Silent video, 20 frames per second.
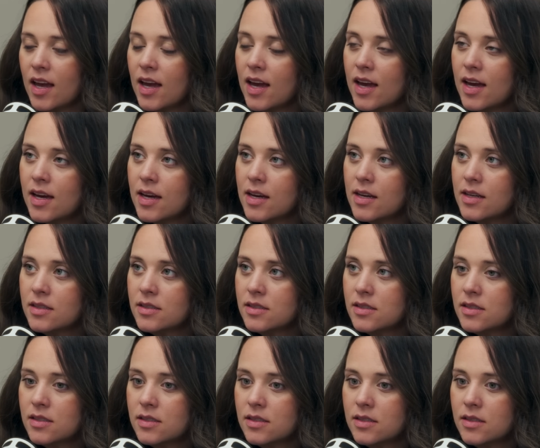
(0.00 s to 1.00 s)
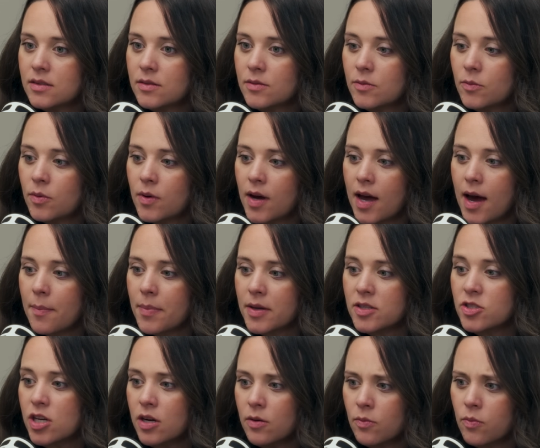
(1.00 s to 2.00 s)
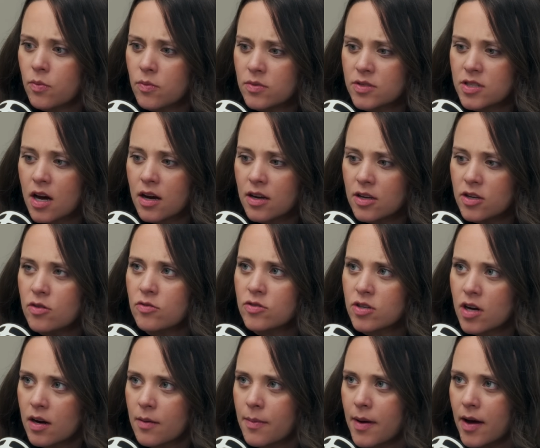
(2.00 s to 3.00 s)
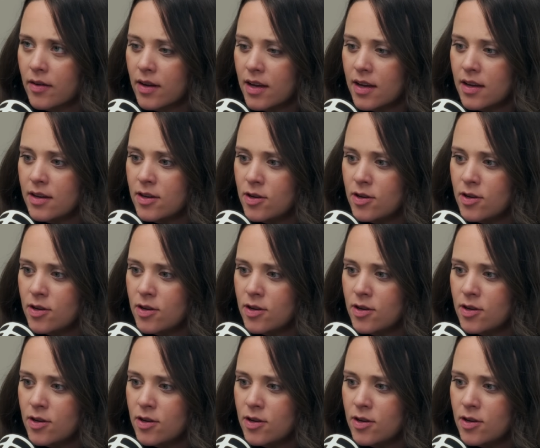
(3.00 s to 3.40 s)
And what happened? Jared, you talk about it.